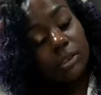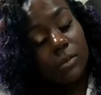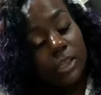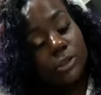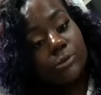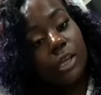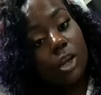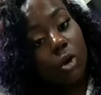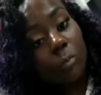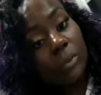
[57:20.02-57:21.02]
so that you can
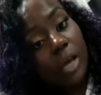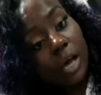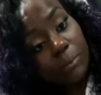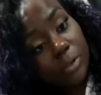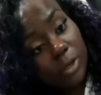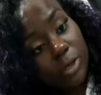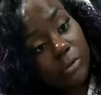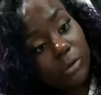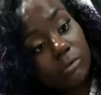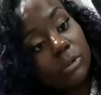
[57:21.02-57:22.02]
open up your
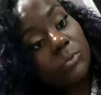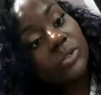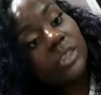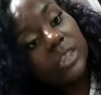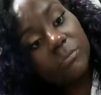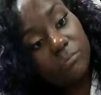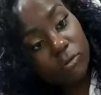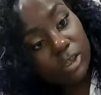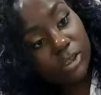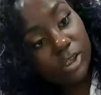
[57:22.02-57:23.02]
cuticle to receive
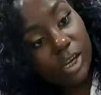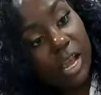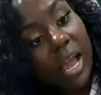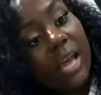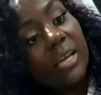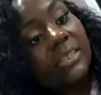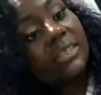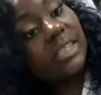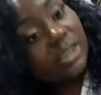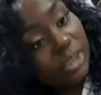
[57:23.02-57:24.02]
moisture.
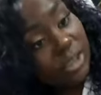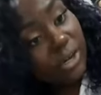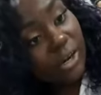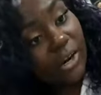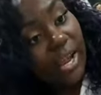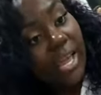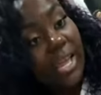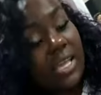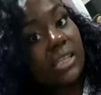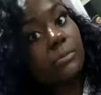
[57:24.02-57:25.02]
Conditioner
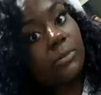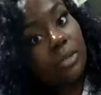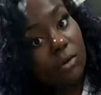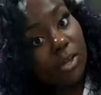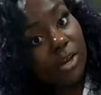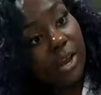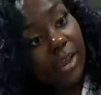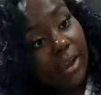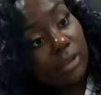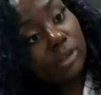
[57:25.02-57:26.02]
is put on your
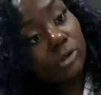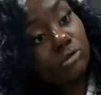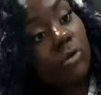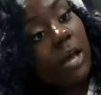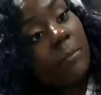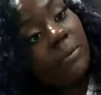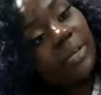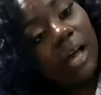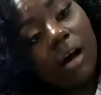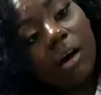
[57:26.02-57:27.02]
hair to
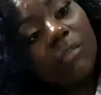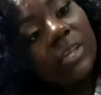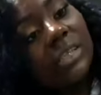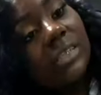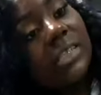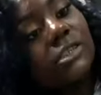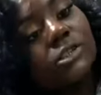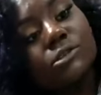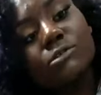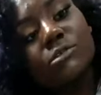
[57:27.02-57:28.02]
put all the
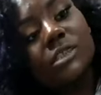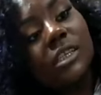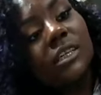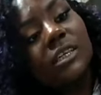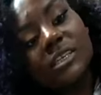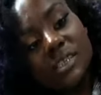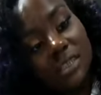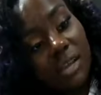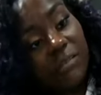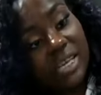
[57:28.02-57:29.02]
essentials and the good
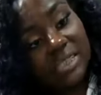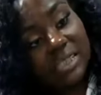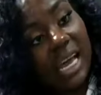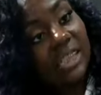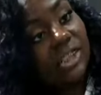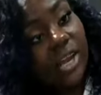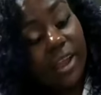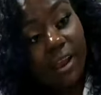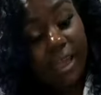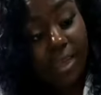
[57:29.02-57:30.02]
stuff inside your
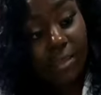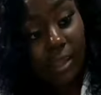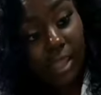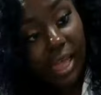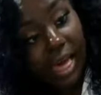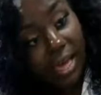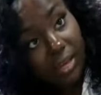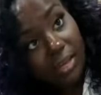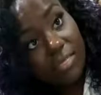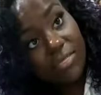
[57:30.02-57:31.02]
hair and lock
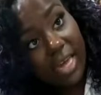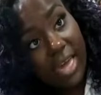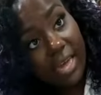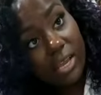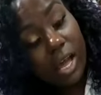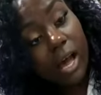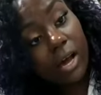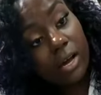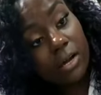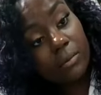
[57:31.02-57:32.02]
that
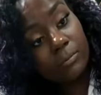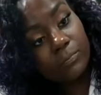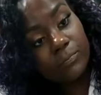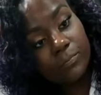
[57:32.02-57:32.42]
um,